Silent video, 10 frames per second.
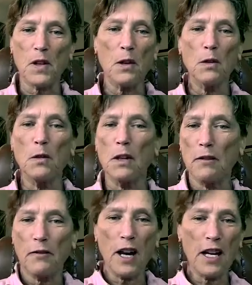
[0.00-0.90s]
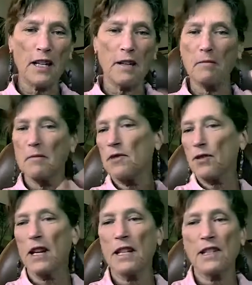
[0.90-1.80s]
So if I am
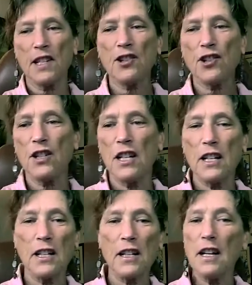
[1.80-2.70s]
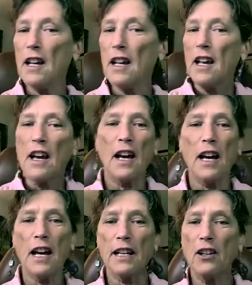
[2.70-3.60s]
transitioning,
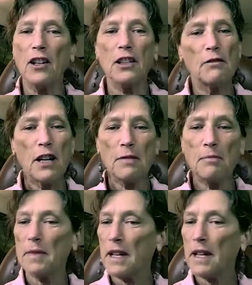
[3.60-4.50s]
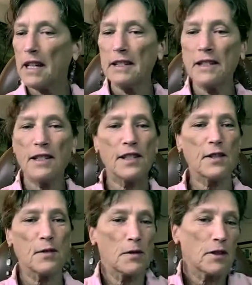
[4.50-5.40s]
I call you up
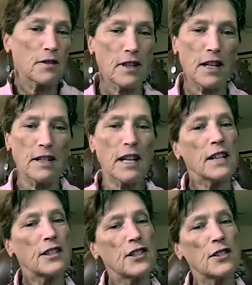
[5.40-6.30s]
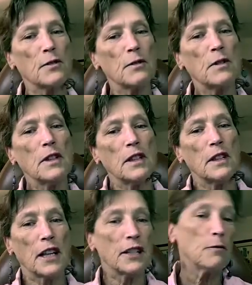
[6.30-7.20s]
or contact you,
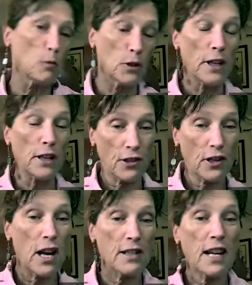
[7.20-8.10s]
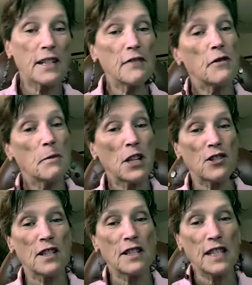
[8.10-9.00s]
and we'll get your contact
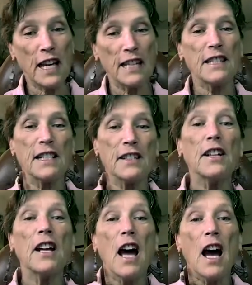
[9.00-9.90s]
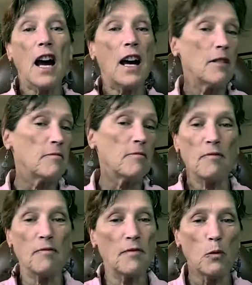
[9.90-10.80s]
information at the end here.
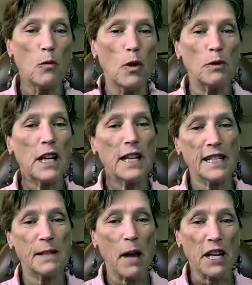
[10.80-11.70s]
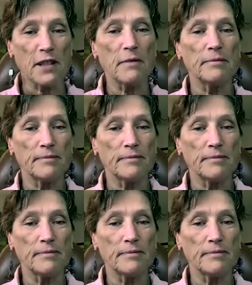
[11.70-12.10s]
What would I expect?